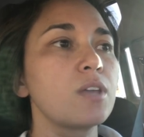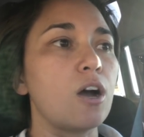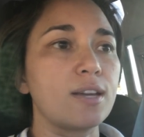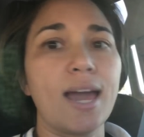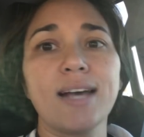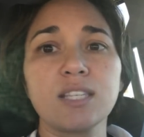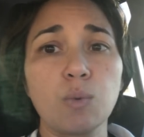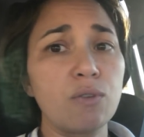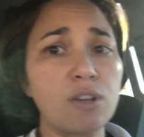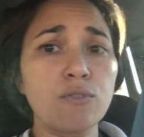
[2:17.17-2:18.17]
On Cassie,
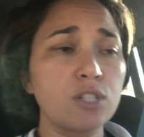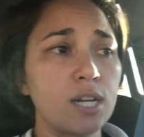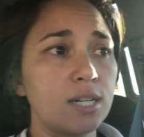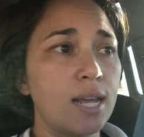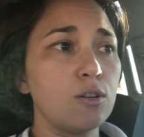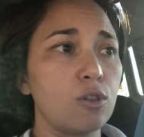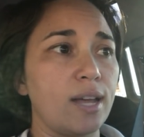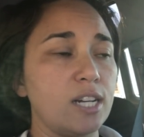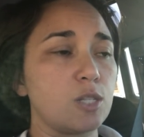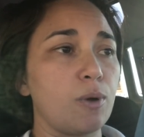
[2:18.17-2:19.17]
we've never done an anal
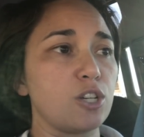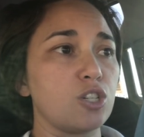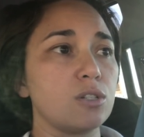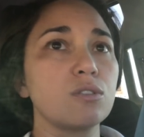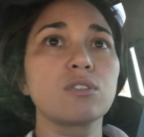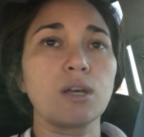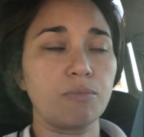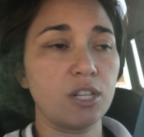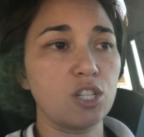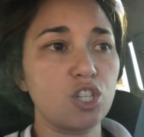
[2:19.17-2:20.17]
gland expression.
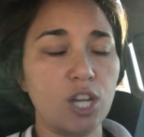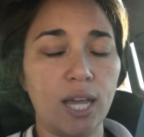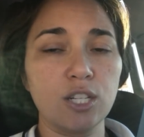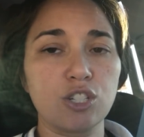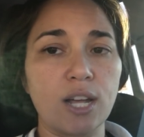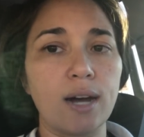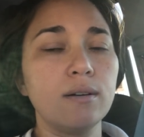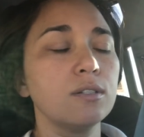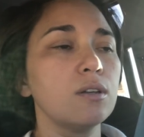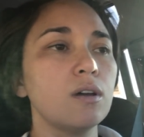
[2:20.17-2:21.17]
Something's changed
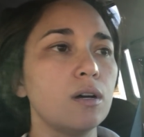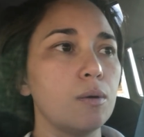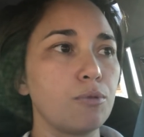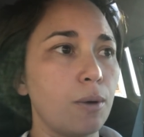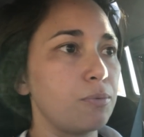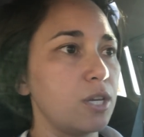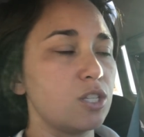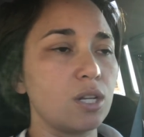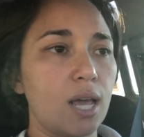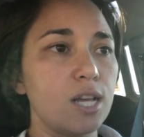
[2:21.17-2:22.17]
now.
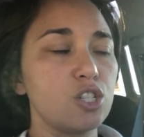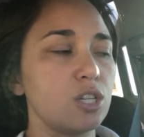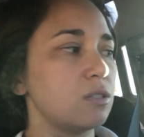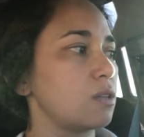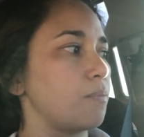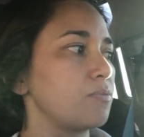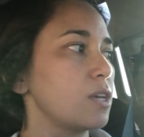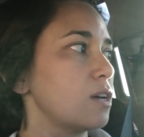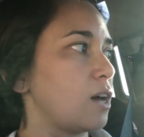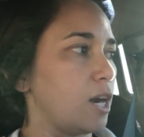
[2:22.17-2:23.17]
Abruptly today, she's
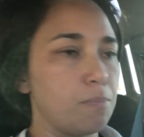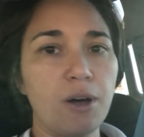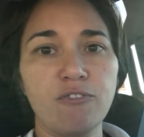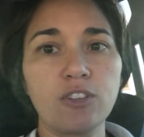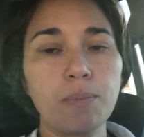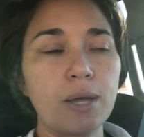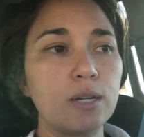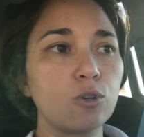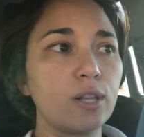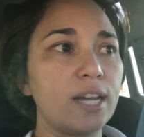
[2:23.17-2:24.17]
got a puffed up
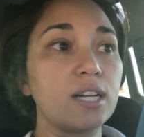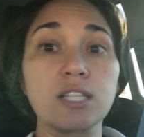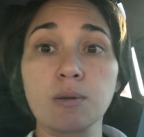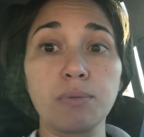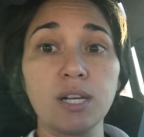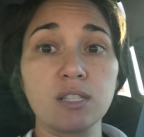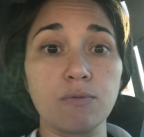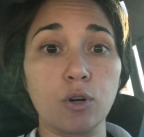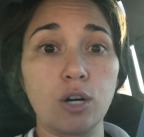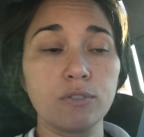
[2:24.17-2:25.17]
anal gland and some blood's
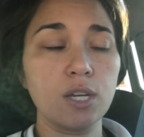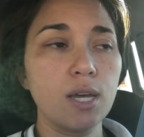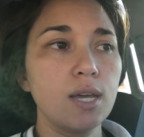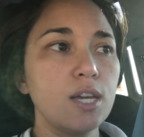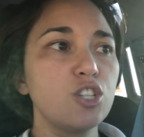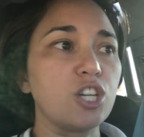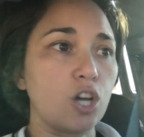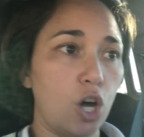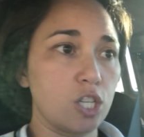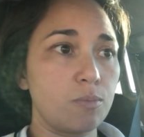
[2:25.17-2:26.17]
involved. She
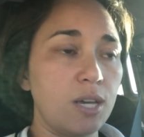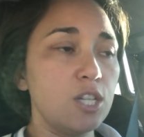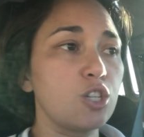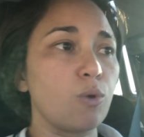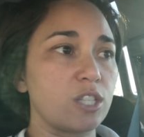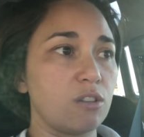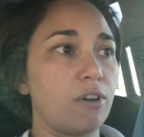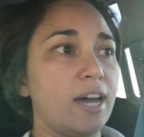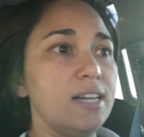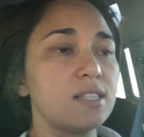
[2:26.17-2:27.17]
calls me. She wants
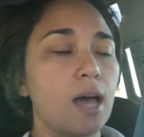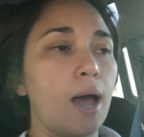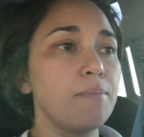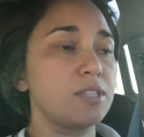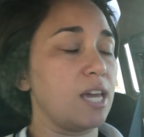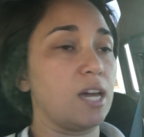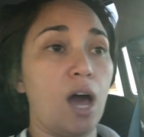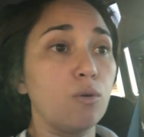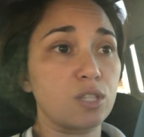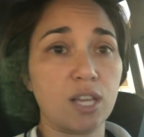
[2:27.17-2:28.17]
advice. I'm saying,
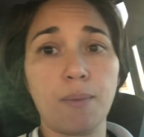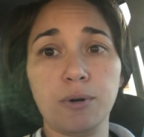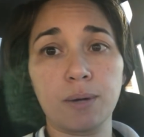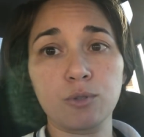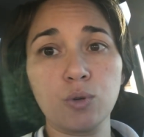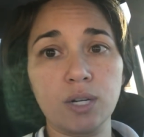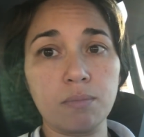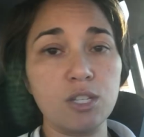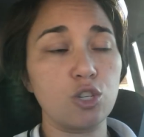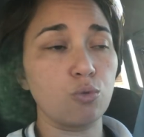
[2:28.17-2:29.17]
I will stop what I'm doing
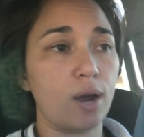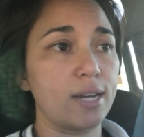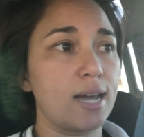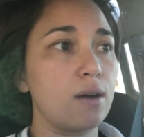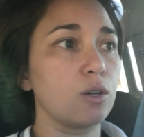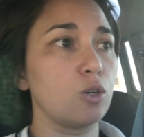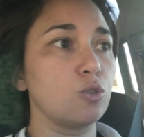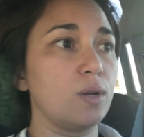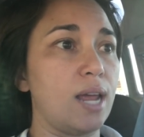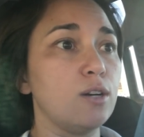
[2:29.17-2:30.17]
and meet you right now and go
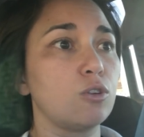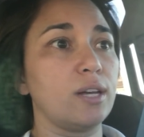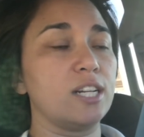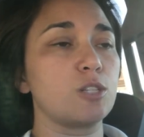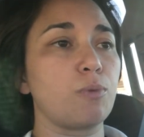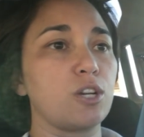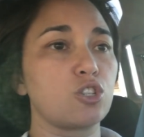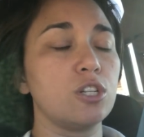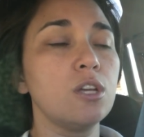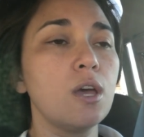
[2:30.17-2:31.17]
do an anal gland
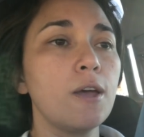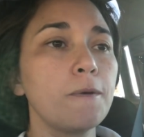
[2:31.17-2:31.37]
expression.